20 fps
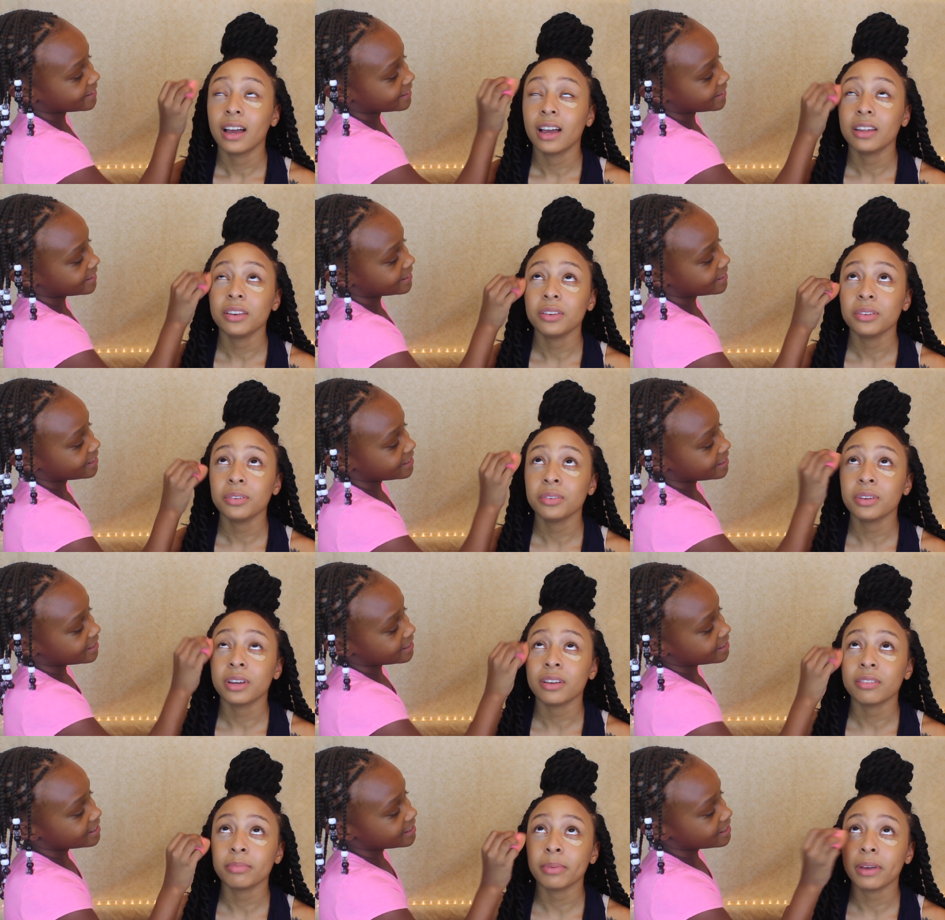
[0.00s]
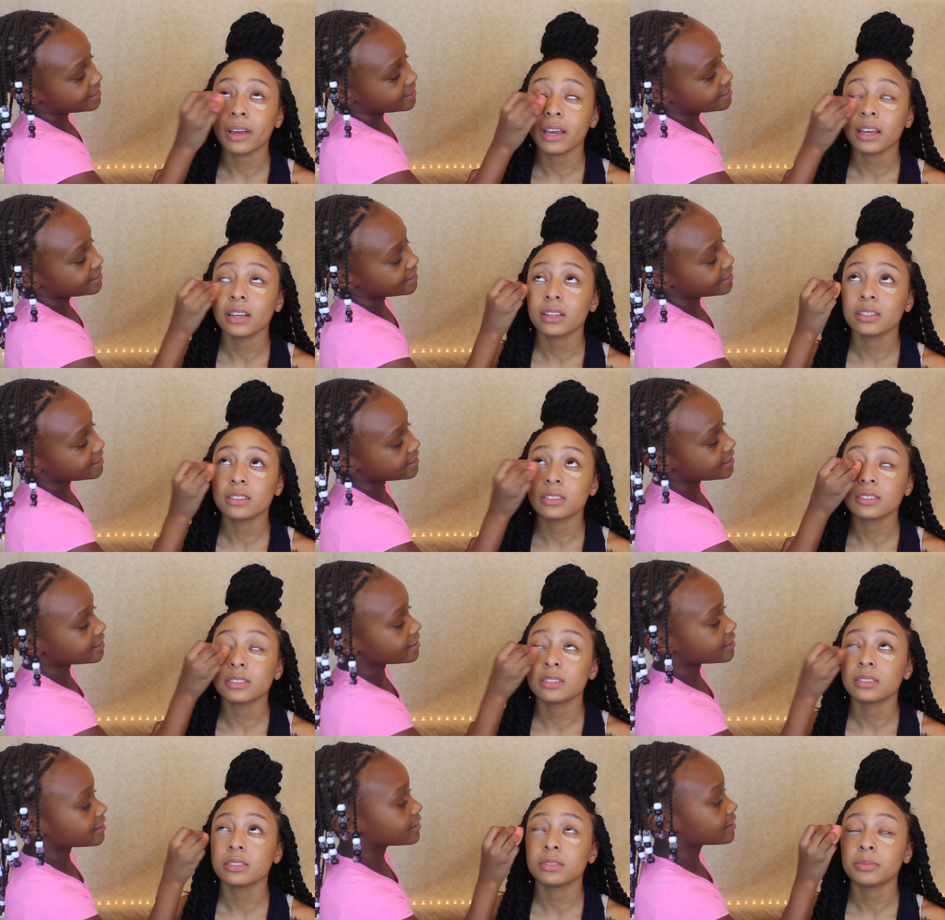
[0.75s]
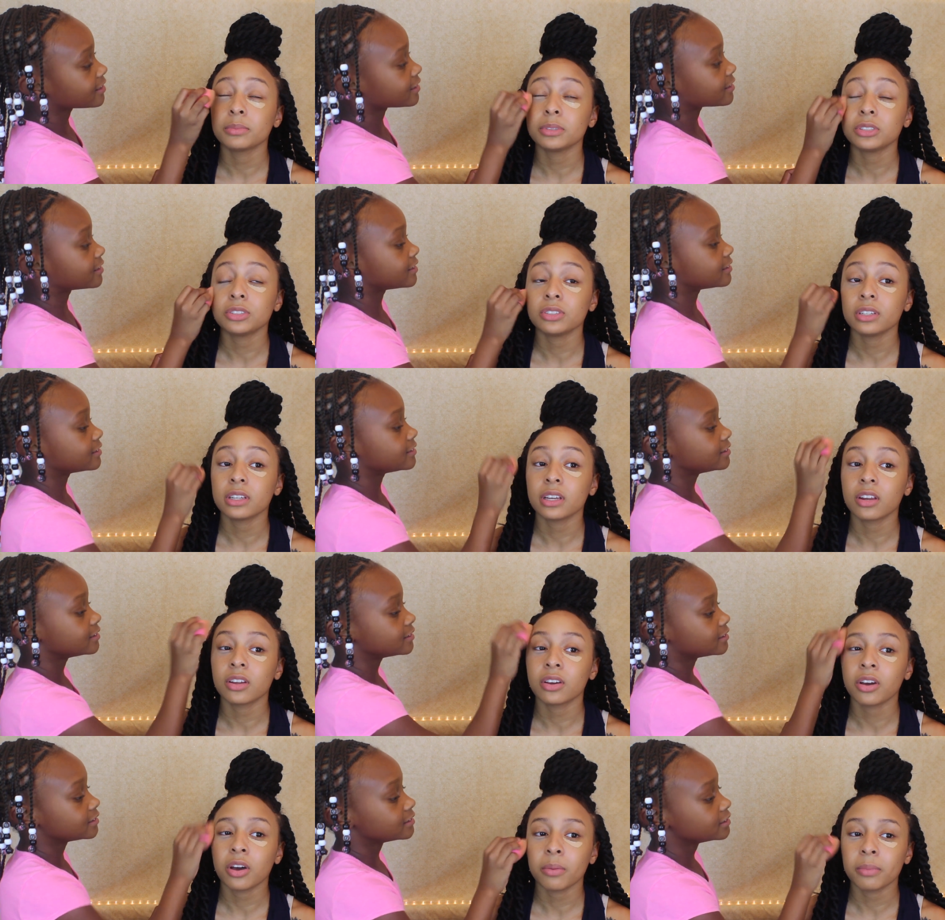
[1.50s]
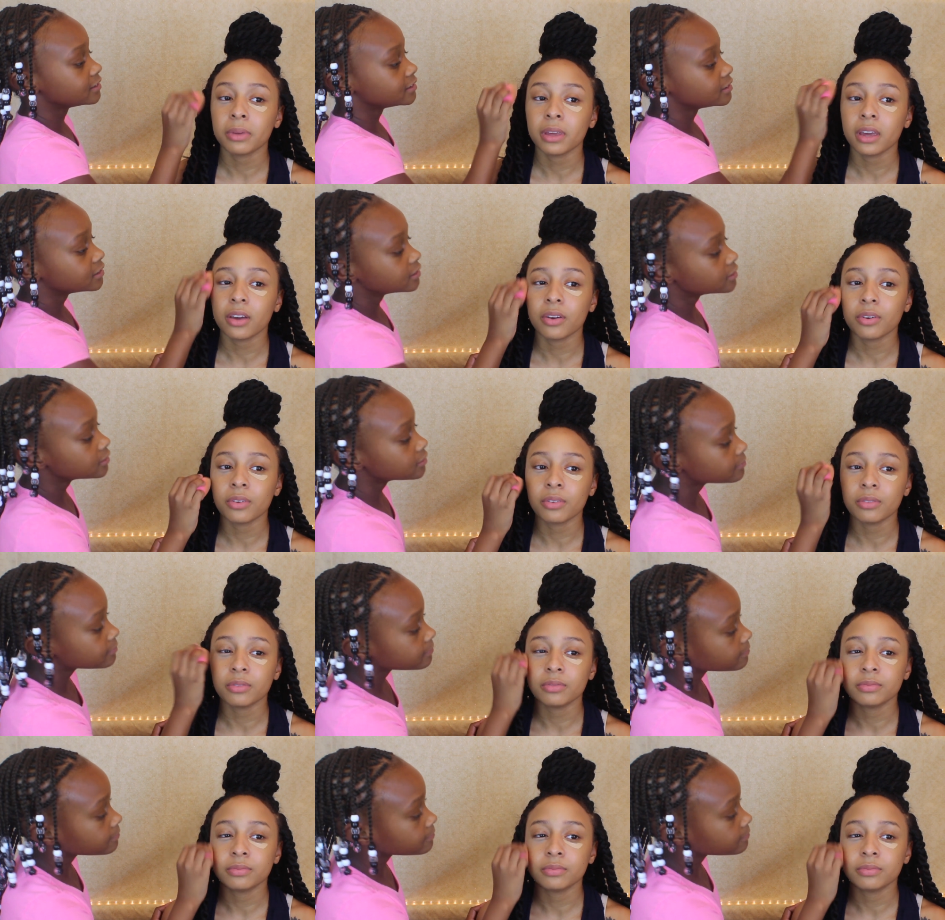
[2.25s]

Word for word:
Speaker 1: I do have bags, but you ain't gotta call me out.